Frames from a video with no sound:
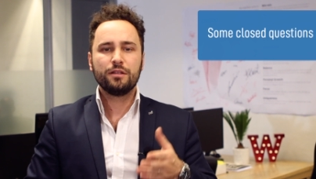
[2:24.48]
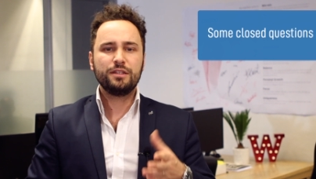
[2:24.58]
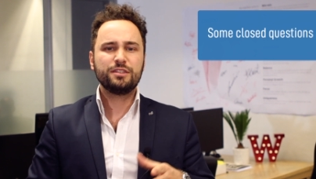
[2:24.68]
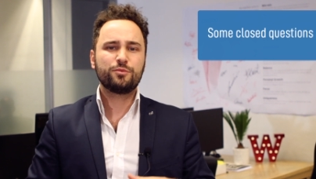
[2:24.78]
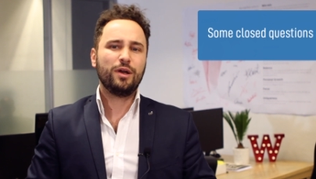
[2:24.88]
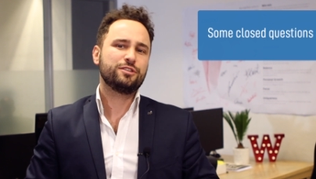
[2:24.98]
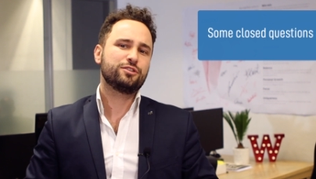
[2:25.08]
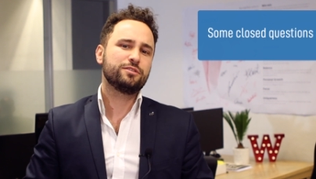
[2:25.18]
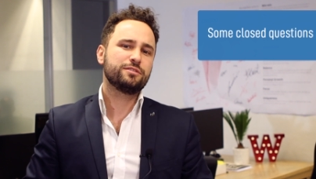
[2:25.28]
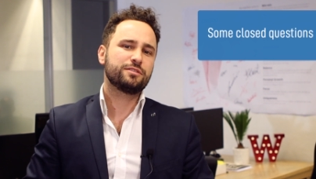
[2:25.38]
These
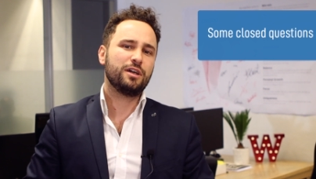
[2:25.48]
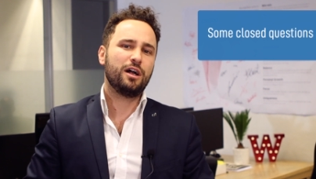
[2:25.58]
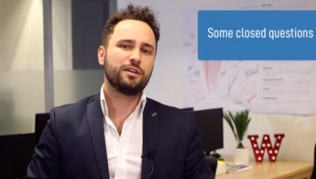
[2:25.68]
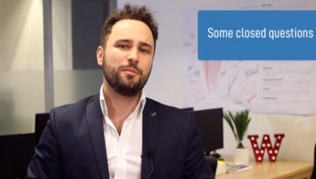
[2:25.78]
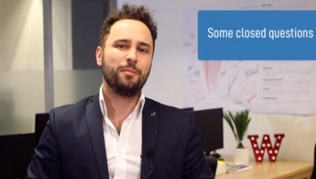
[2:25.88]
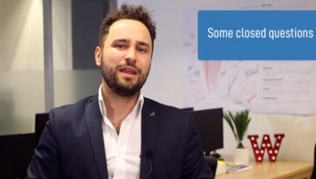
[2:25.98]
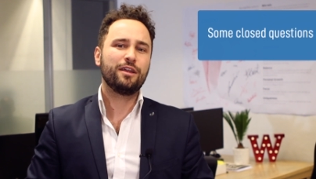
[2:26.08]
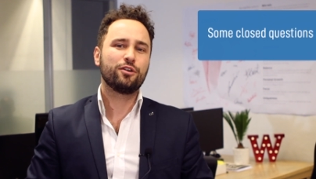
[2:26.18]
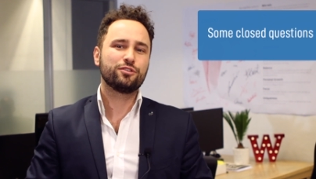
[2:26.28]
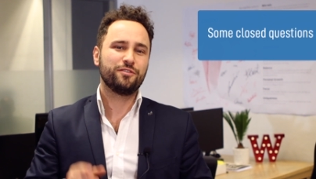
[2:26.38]
questions are the
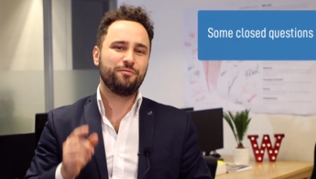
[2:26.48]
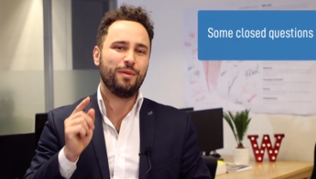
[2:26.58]
main cause of